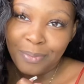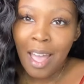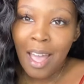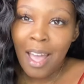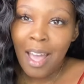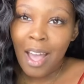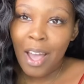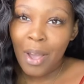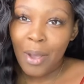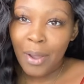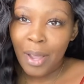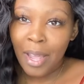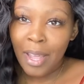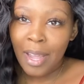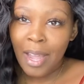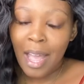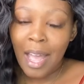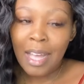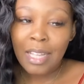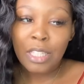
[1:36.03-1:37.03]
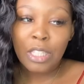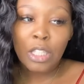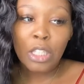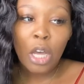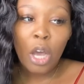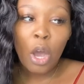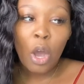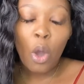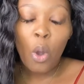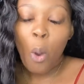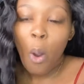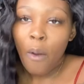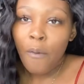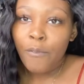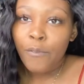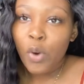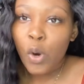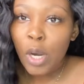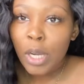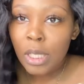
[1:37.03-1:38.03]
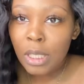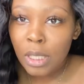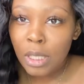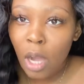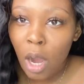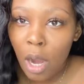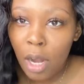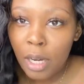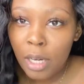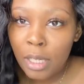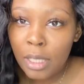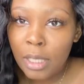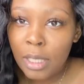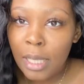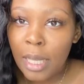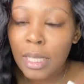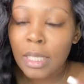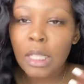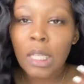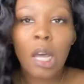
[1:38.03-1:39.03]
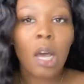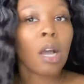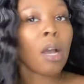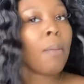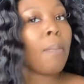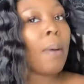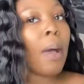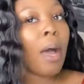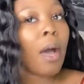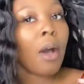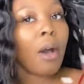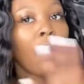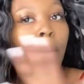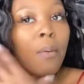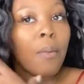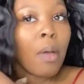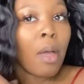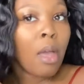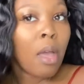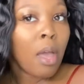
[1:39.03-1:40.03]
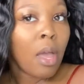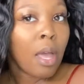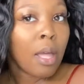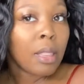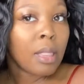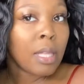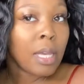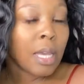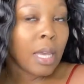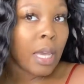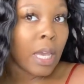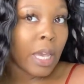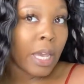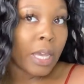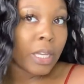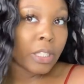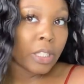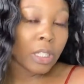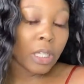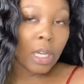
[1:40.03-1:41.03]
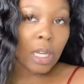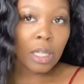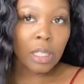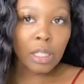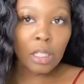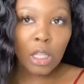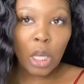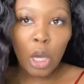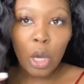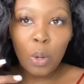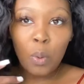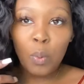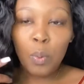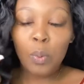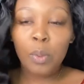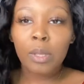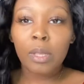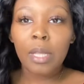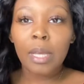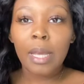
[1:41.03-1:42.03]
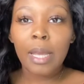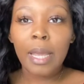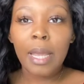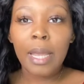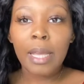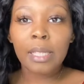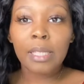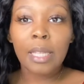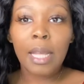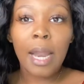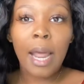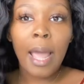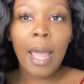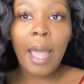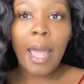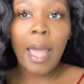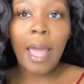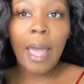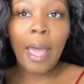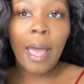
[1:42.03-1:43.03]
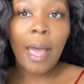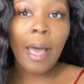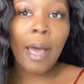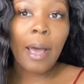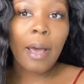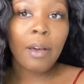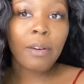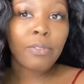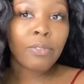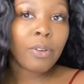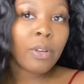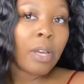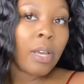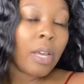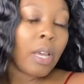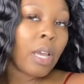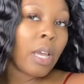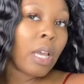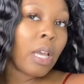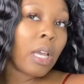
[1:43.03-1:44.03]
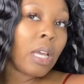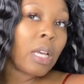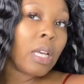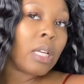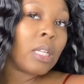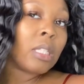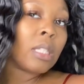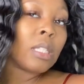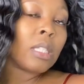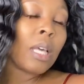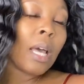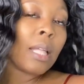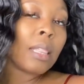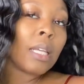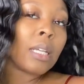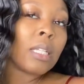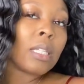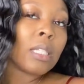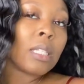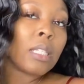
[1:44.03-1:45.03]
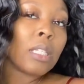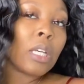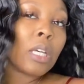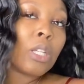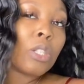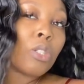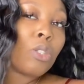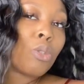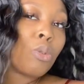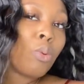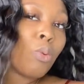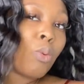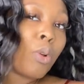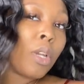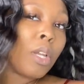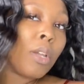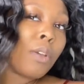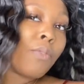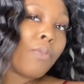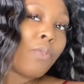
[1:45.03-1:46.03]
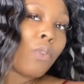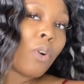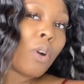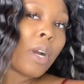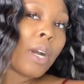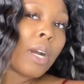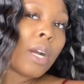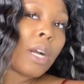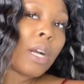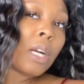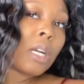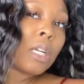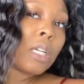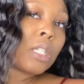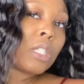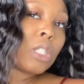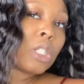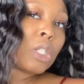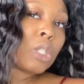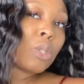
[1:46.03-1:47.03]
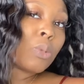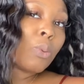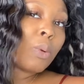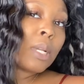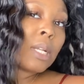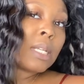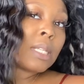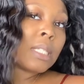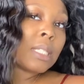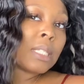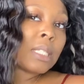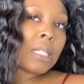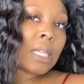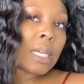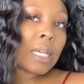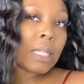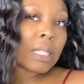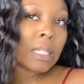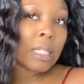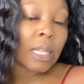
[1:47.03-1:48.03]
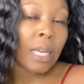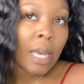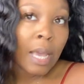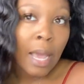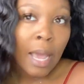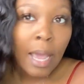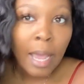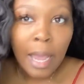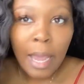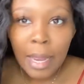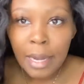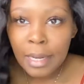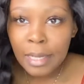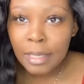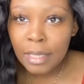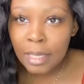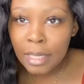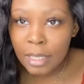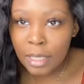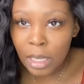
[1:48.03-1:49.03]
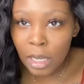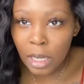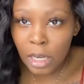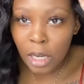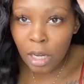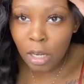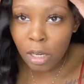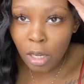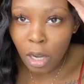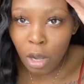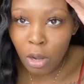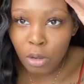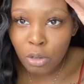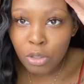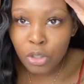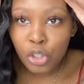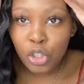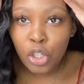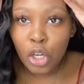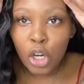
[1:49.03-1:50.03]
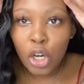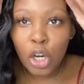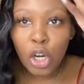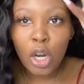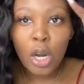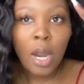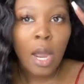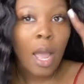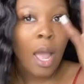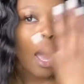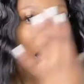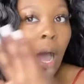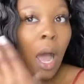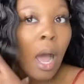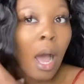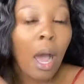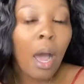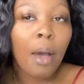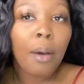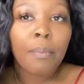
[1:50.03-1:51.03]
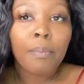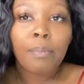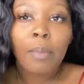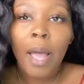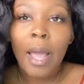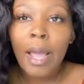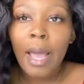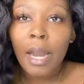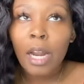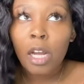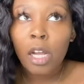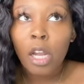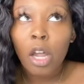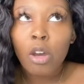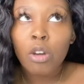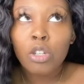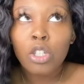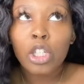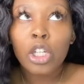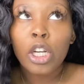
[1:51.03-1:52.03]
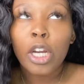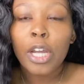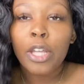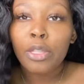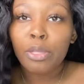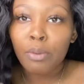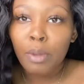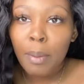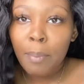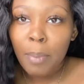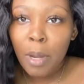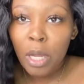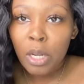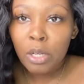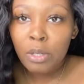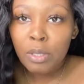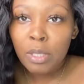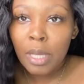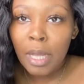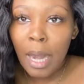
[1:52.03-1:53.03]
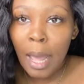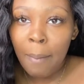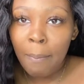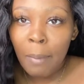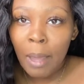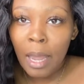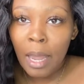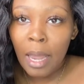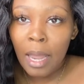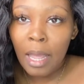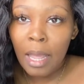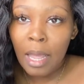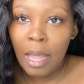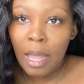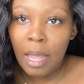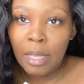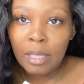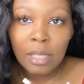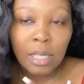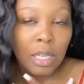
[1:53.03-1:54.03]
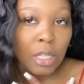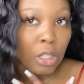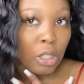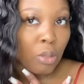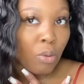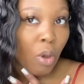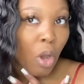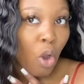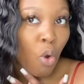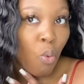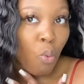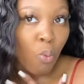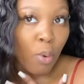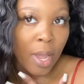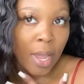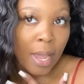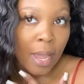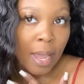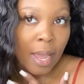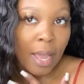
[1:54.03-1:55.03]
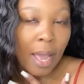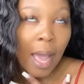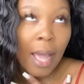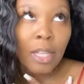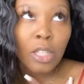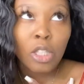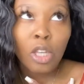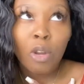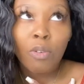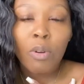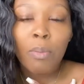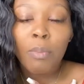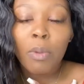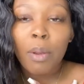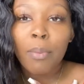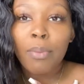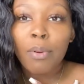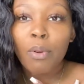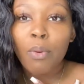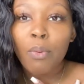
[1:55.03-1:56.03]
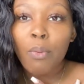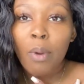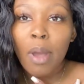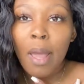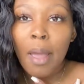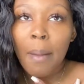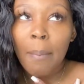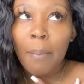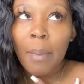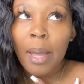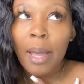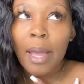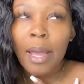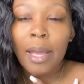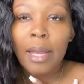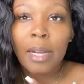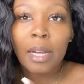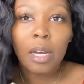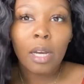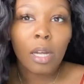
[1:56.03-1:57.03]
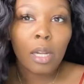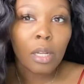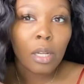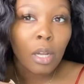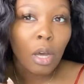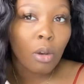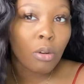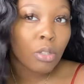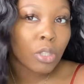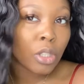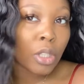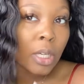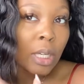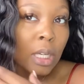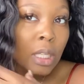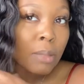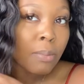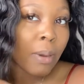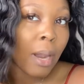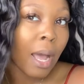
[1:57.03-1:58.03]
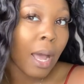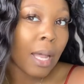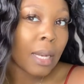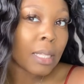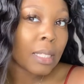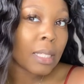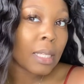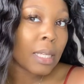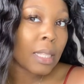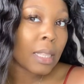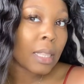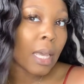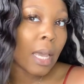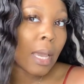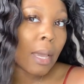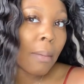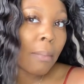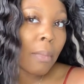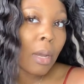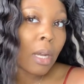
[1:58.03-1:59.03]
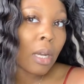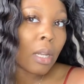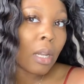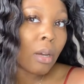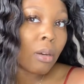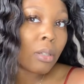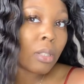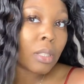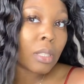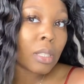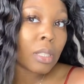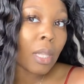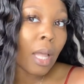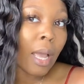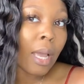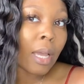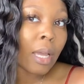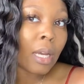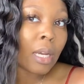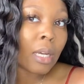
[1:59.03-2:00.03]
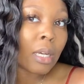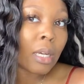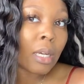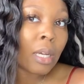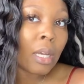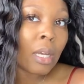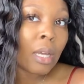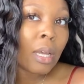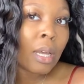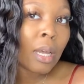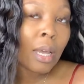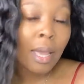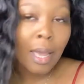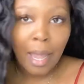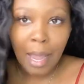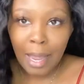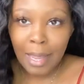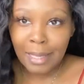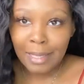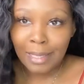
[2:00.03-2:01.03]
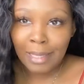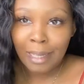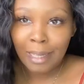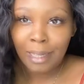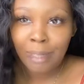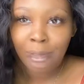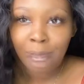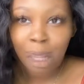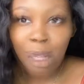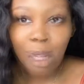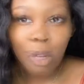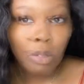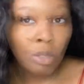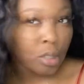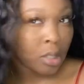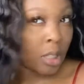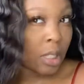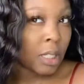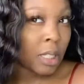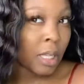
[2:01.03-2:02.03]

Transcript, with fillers: Okay, you guys, so for starters, let's talk about the inch. So the inch that I have is, I think this is a twenty-four and twenty-six, and this is a closure. um I got a closure in three bundles, and I made it into a wig. I don't remember what my closure is, but I honestly think my closure is like an eighteen. My closure is an